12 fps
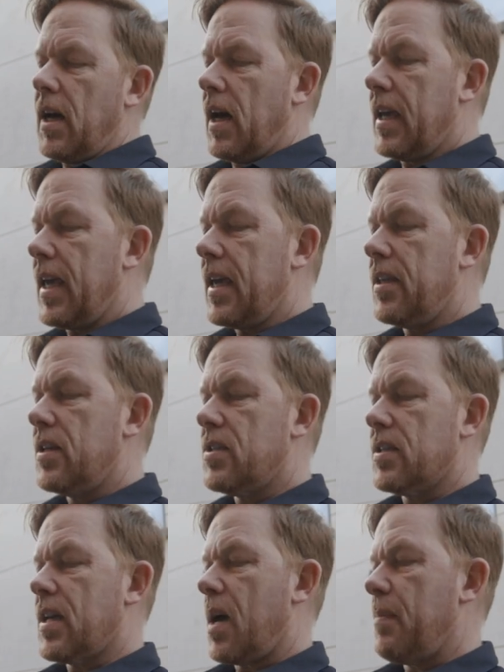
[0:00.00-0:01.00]
Again, you
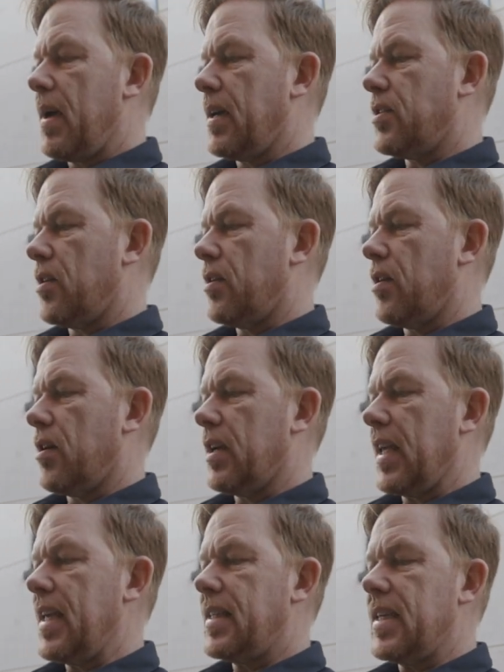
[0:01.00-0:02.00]
just gotta make sure you're
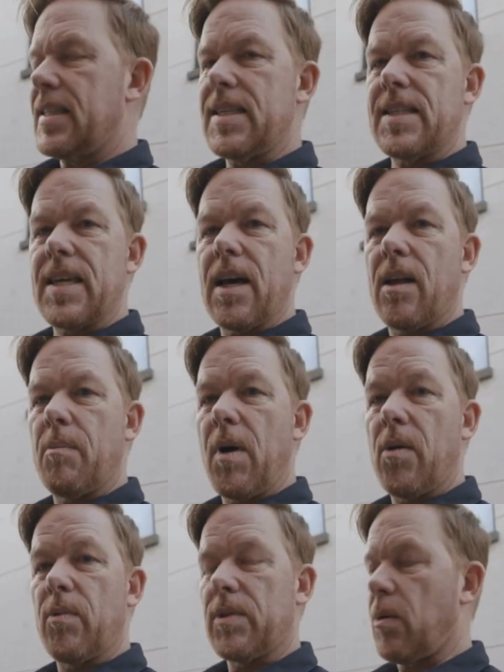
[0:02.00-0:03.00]
in ETTTL
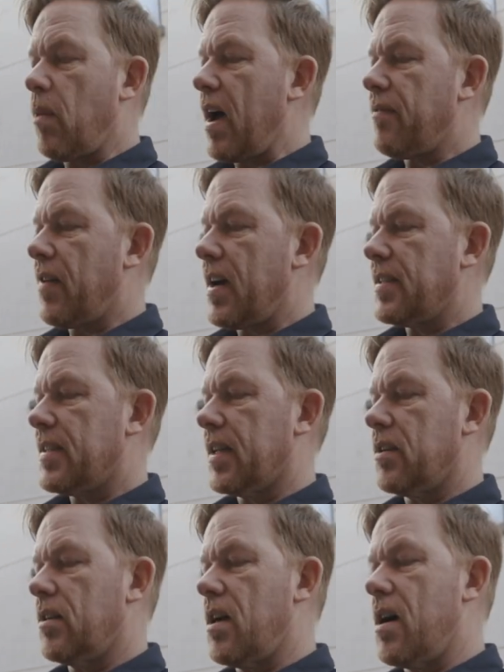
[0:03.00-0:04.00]
mode with the Wi-Fi
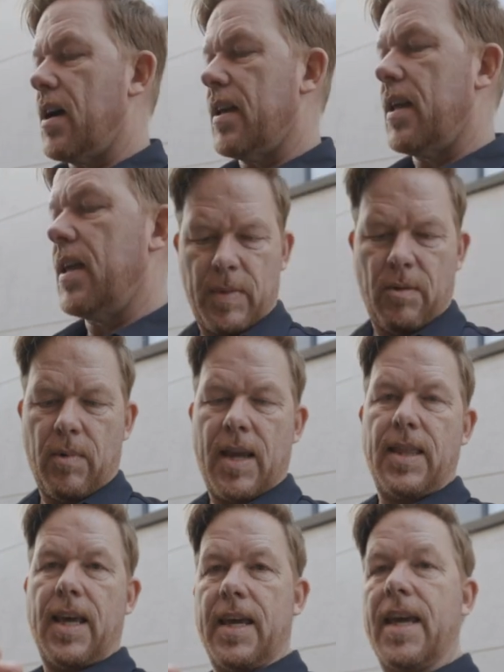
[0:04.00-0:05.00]
signal on. It'd be
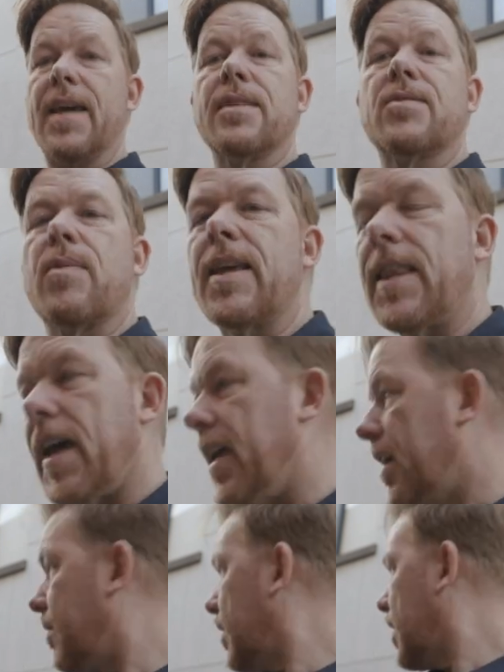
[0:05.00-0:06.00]
red light. Yeah, it's red
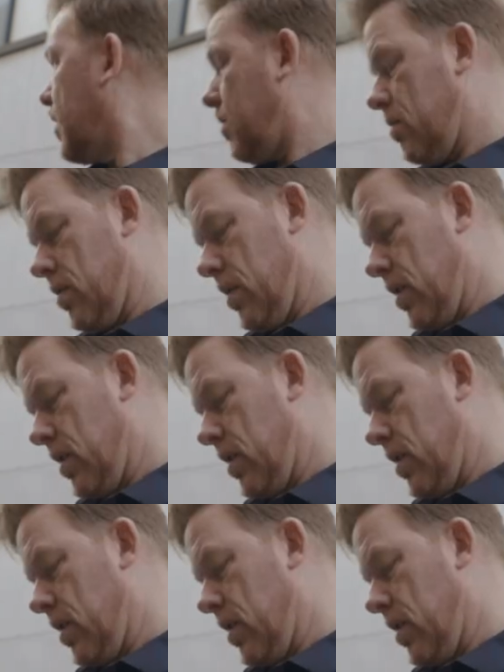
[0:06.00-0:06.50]
light, here we go.